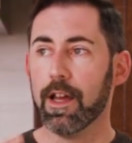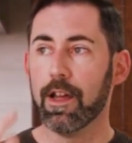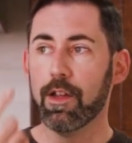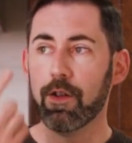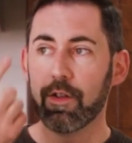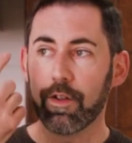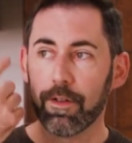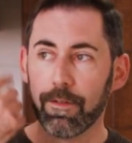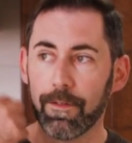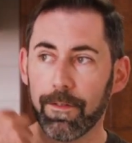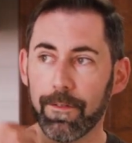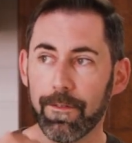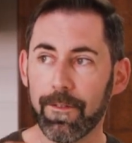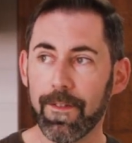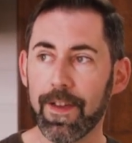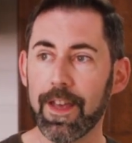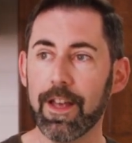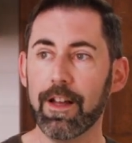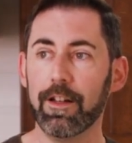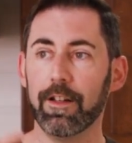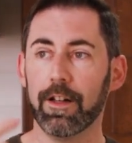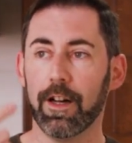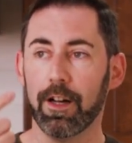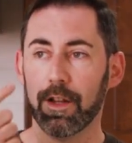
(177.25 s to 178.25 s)
and you can
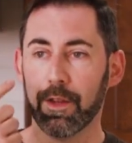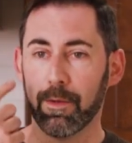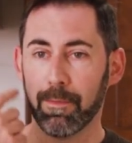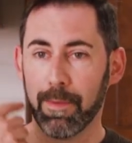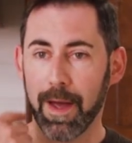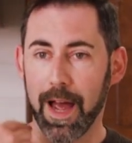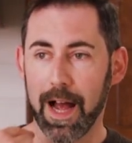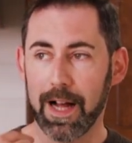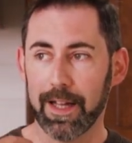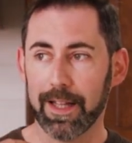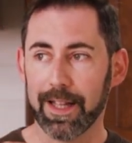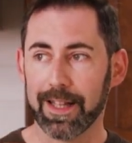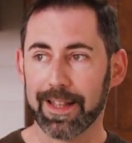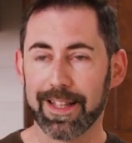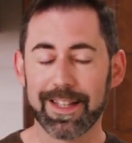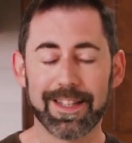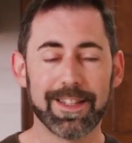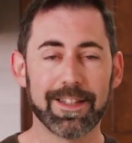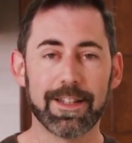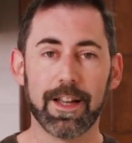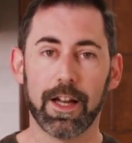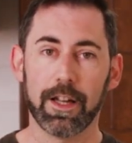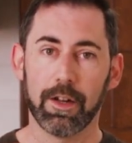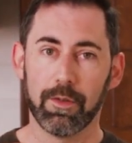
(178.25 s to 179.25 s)
feel on the palate,
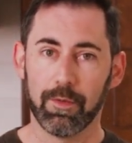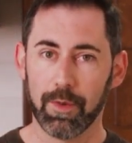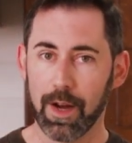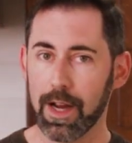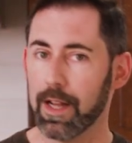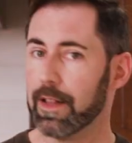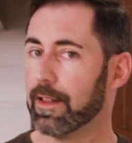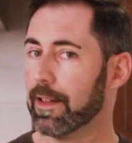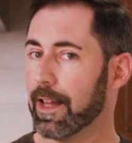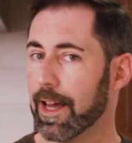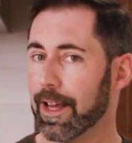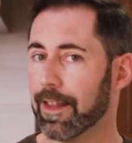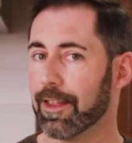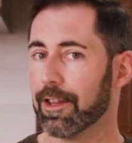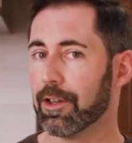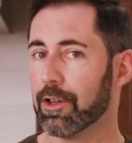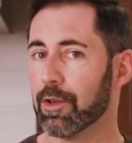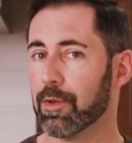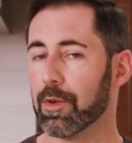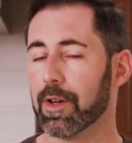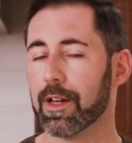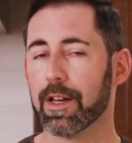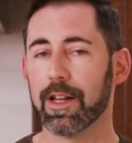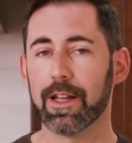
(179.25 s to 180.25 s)
this has got great length
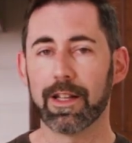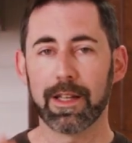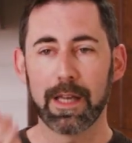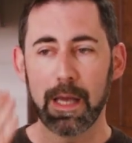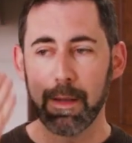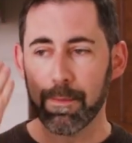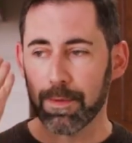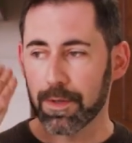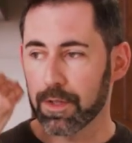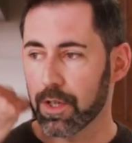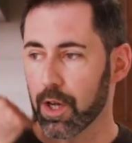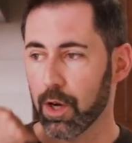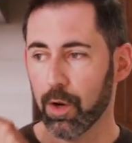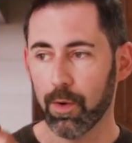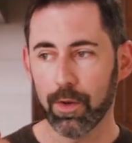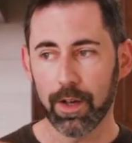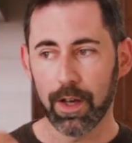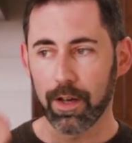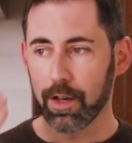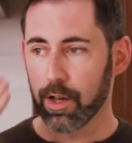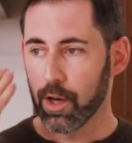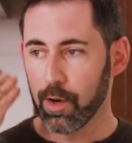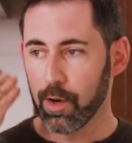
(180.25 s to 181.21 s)
to it. It keeps going and